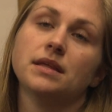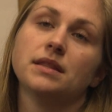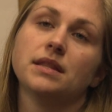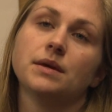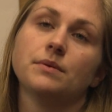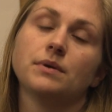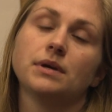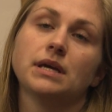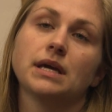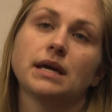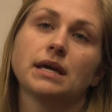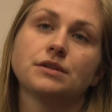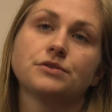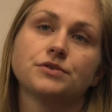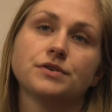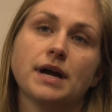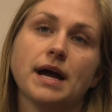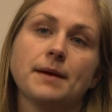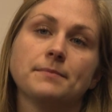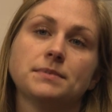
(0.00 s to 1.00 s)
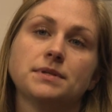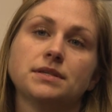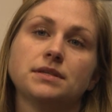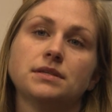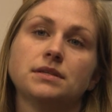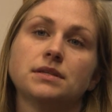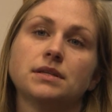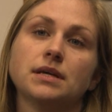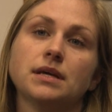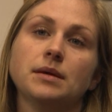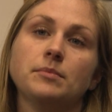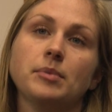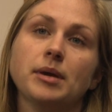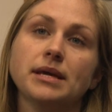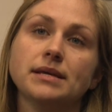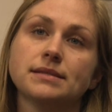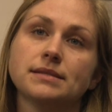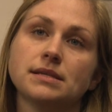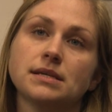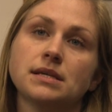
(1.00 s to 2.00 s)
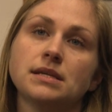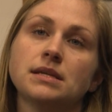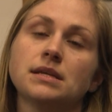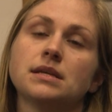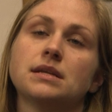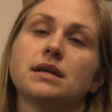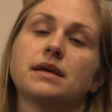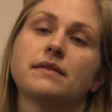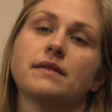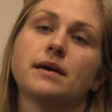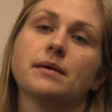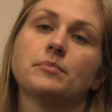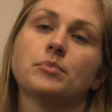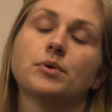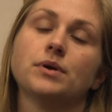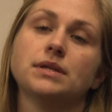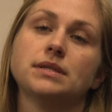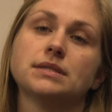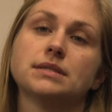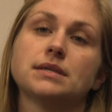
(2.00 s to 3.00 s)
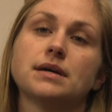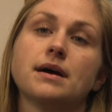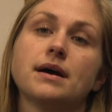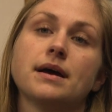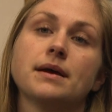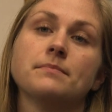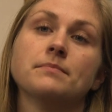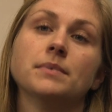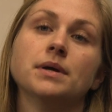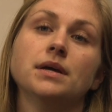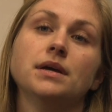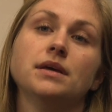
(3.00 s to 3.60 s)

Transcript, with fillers: They would get trapped in a basin, and at that point in time,